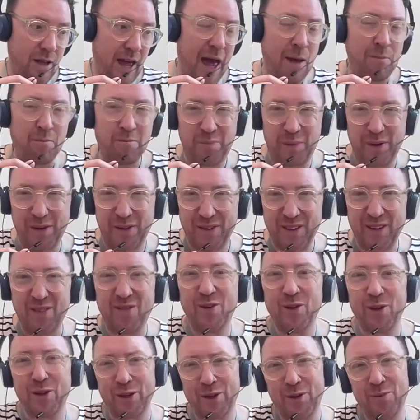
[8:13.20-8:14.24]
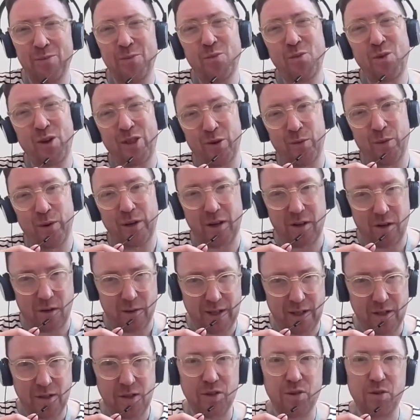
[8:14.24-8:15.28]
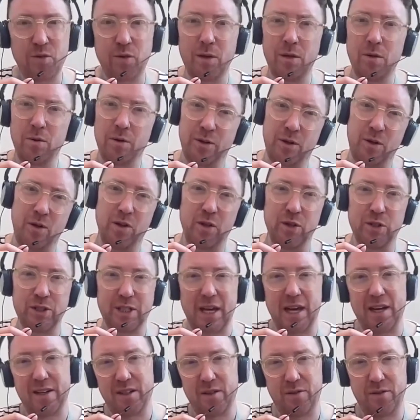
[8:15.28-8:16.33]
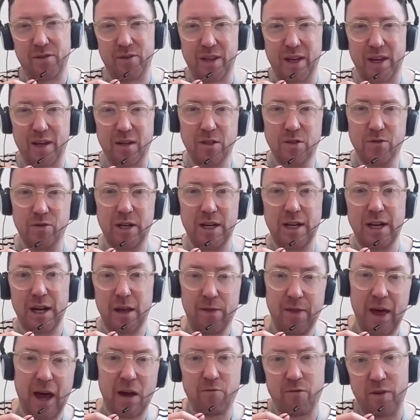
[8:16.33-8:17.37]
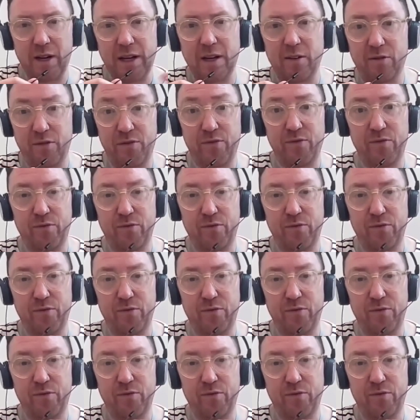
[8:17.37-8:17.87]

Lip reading: empathy for them, what they were going through, and all those kind of things, really. And that really,